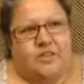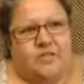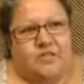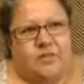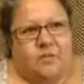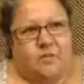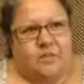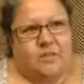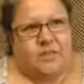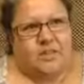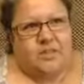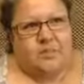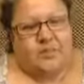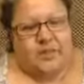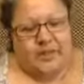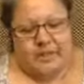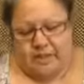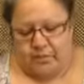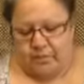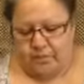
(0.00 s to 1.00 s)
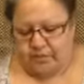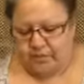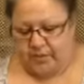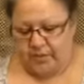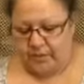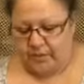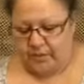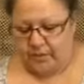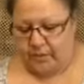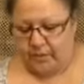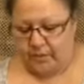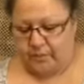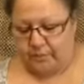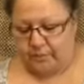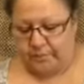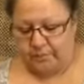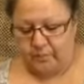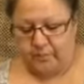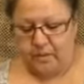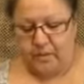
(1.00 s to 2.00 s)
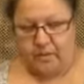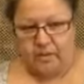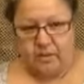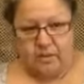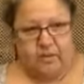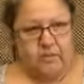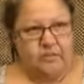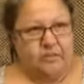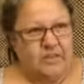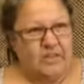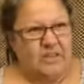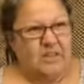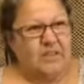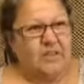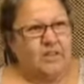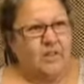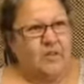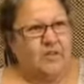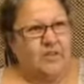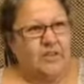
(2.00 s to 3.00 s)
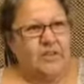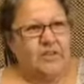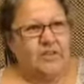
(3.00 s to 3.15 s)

from just being able to finish the whole thing.